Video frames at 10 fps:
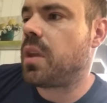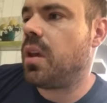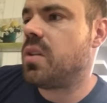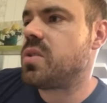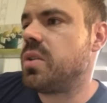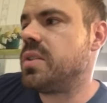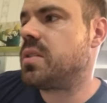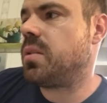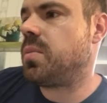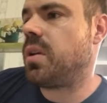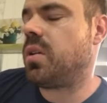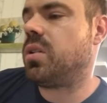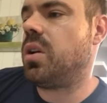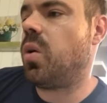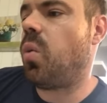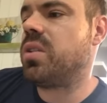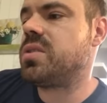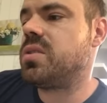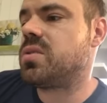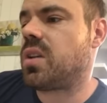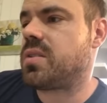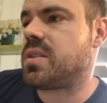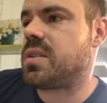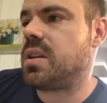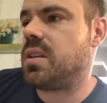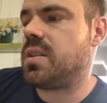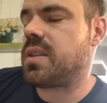So these could be, you know, once you start to see these,